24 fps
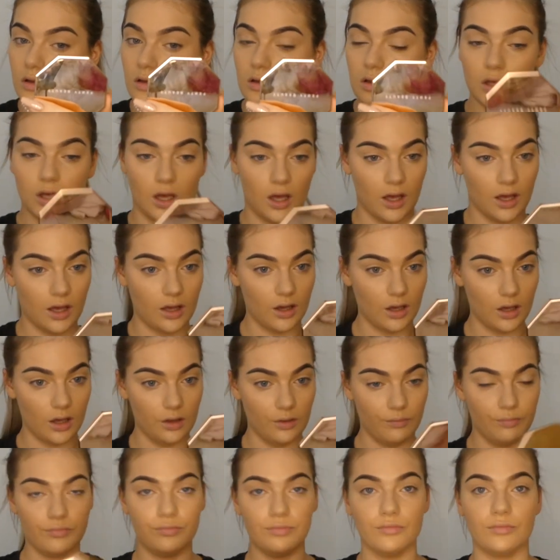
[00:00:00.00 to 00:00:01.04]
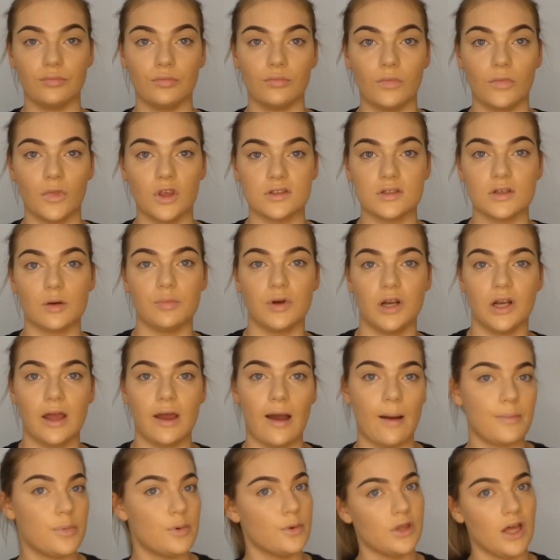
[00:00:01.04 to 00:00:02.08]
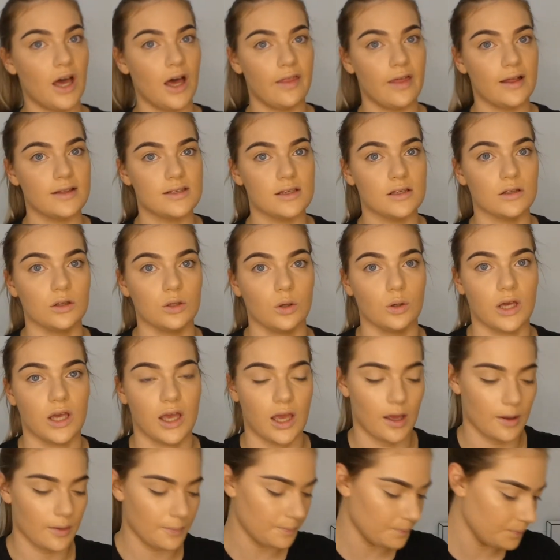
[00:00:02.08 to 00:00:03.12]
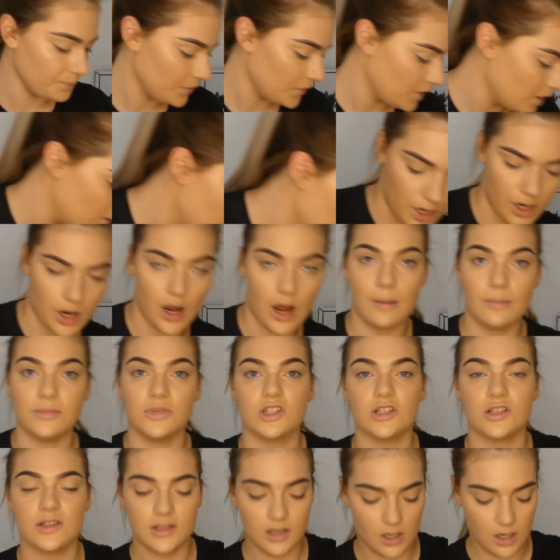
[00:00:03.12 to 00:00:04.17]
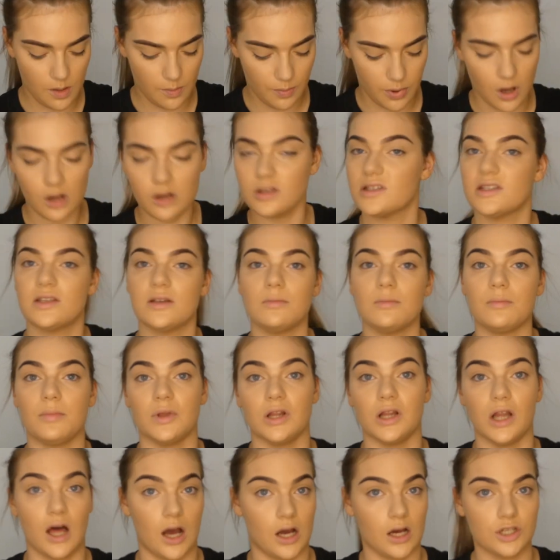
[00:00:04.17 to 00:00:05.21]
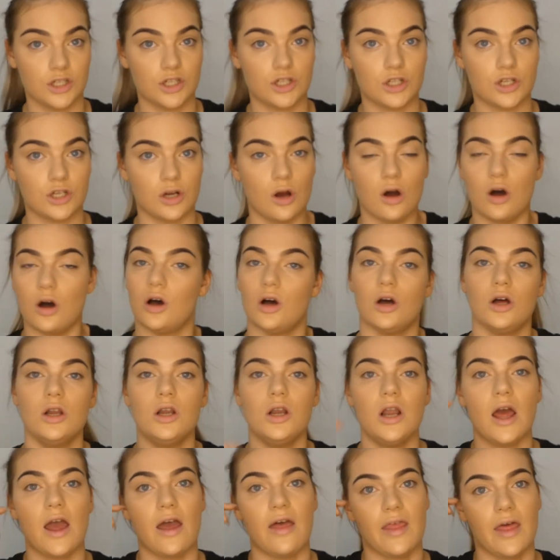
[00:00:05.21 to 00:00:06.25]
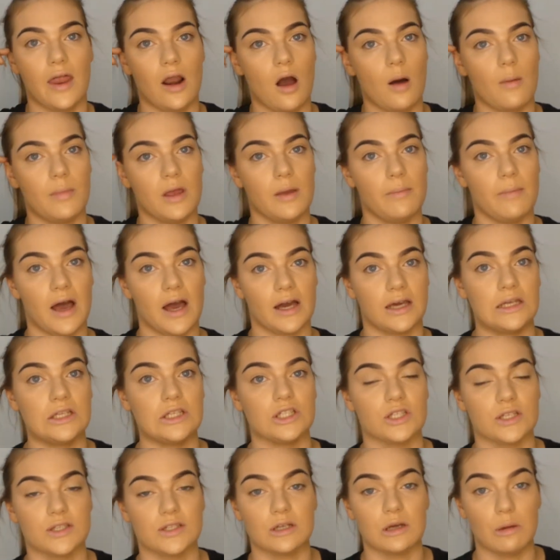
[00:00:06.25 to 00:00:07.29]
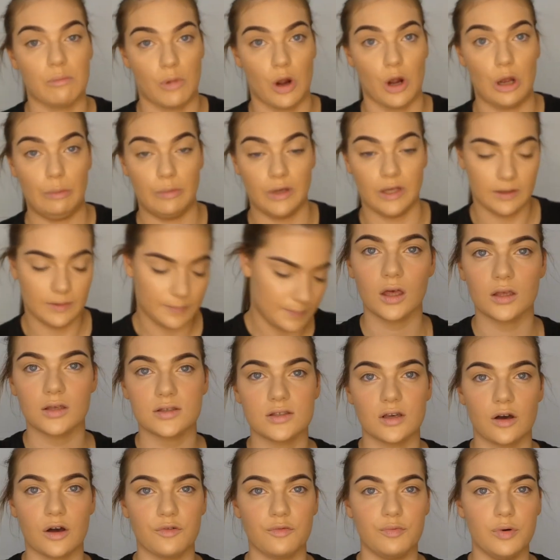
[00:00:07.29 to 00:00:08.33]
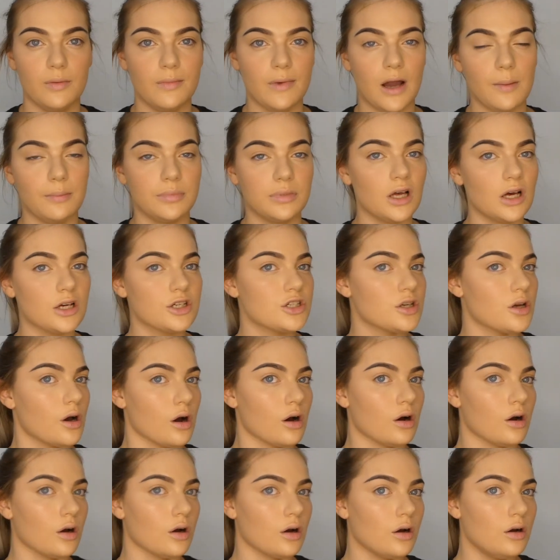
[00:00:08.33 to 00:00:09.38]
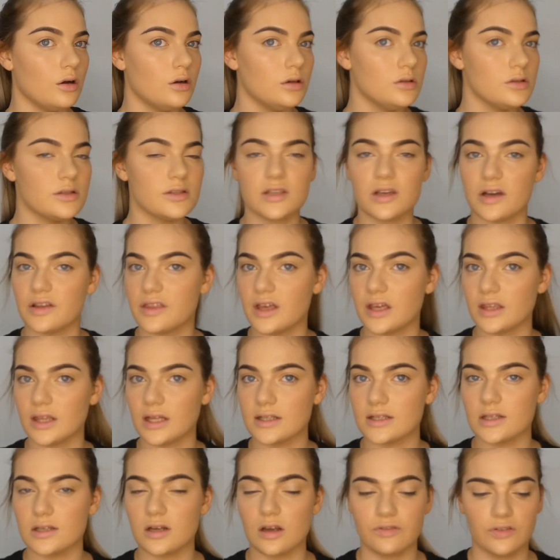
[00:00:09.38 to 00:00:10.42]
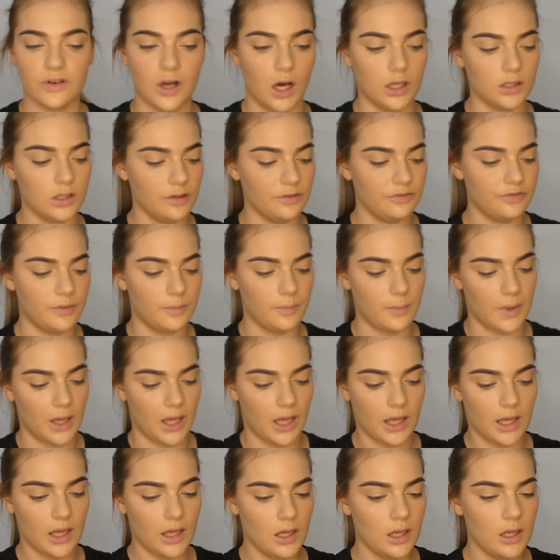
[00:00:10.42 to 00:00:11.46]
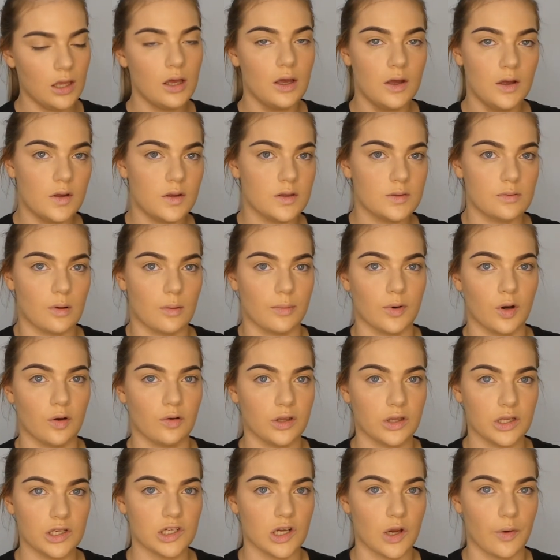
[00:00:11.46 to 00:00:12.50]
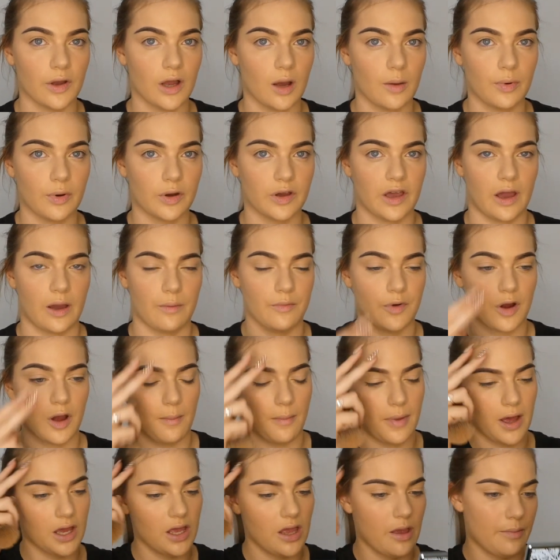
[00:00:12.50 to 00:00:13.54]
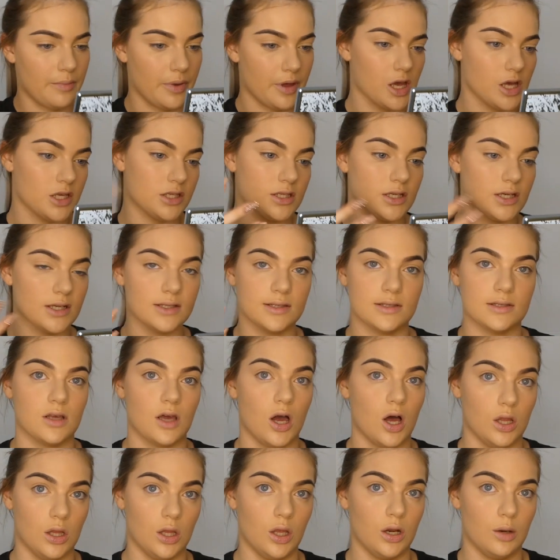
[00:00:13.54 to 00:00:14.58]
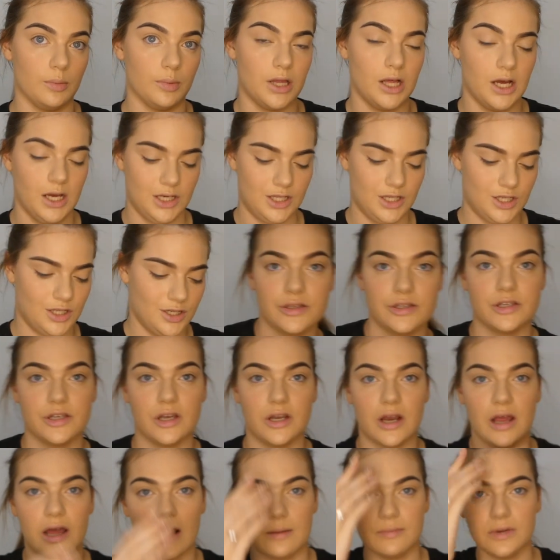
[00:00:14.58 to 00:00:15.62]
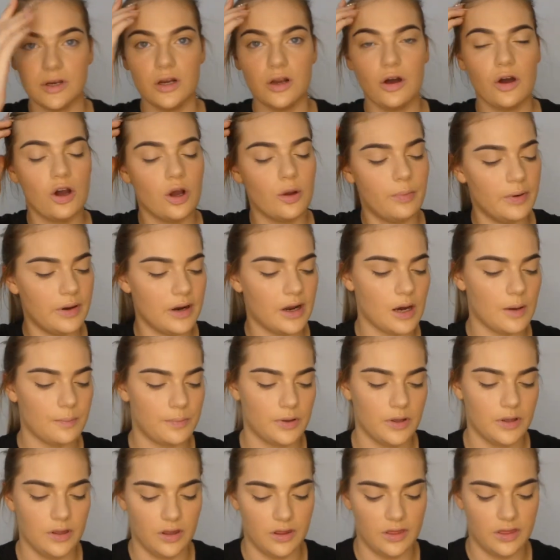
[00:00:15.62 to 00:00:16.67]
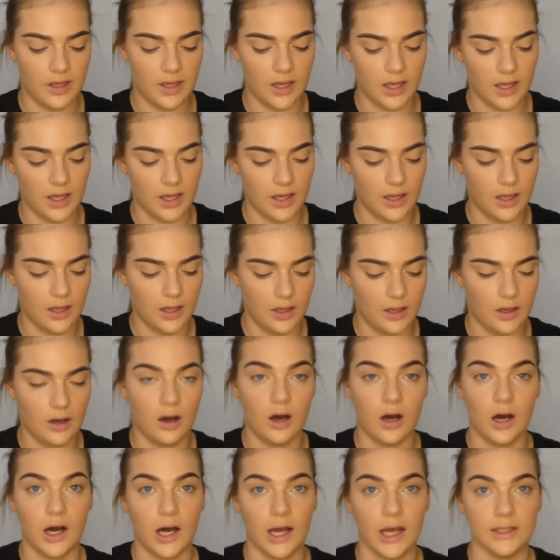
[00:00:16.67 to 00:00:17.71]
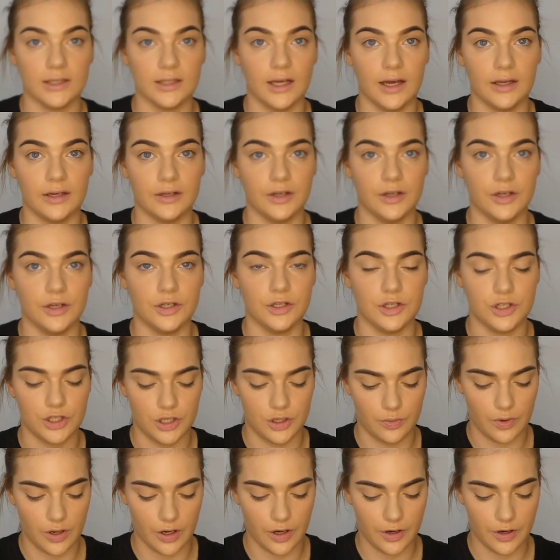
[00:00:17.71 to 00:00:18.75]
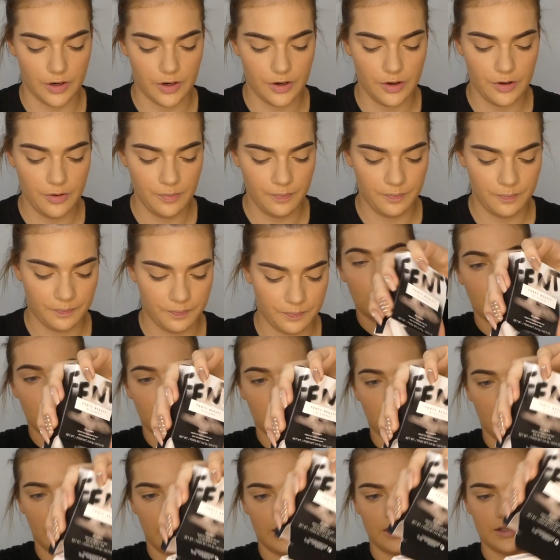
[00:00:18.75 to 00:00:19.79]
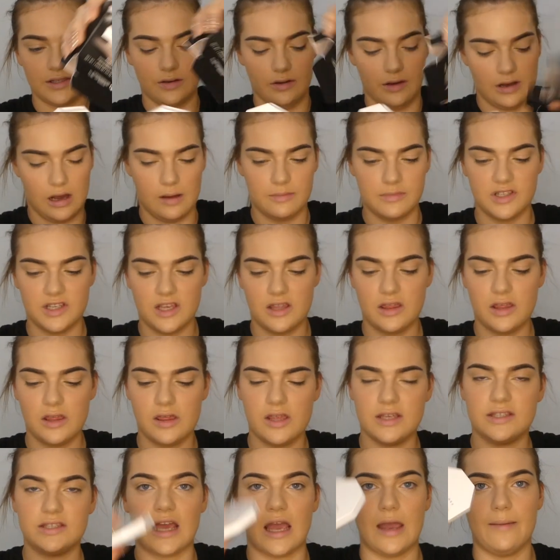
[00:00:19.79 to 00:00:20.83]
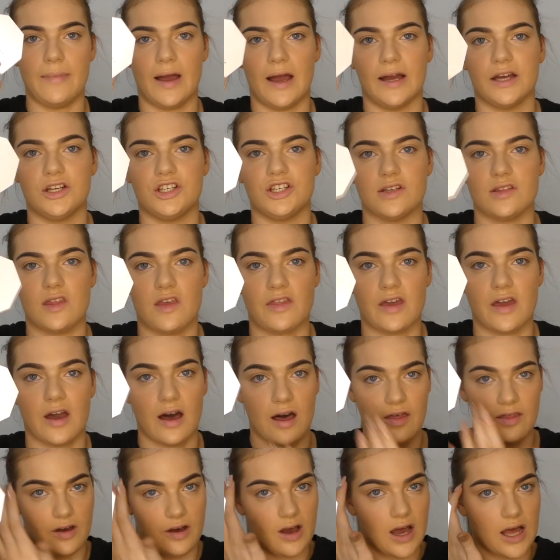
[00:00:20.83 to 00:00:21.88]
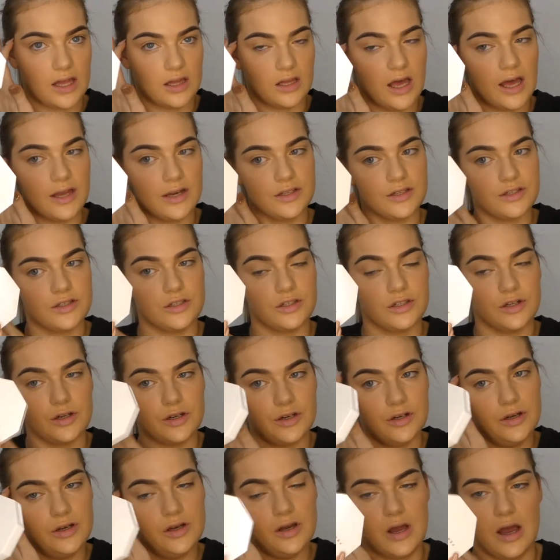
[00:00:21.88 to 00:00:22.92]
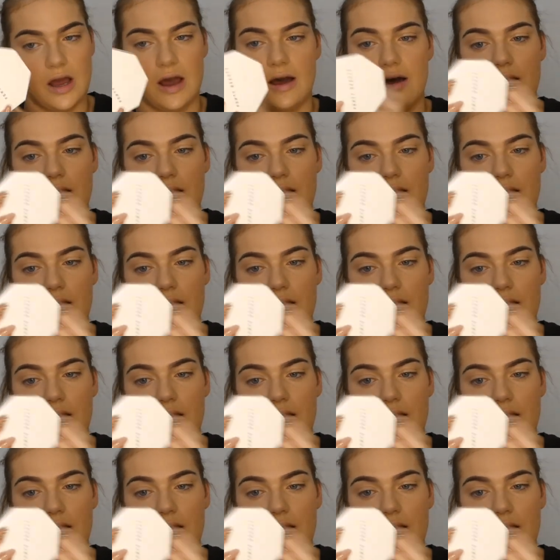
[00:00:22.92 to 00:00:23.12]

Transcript: Okay, so I'm pretty happy with how that's looking. So I'm just going to put some blush on and then I'll be back in just a moment. So I've put my blusher on, so I think that's enough colour for me. It's probably not really showing up on camera, but in person it's a lot of blush. So now I'm going to open up the highlighter duo. Okay, so it comes in the same packaging that their other highlighters do.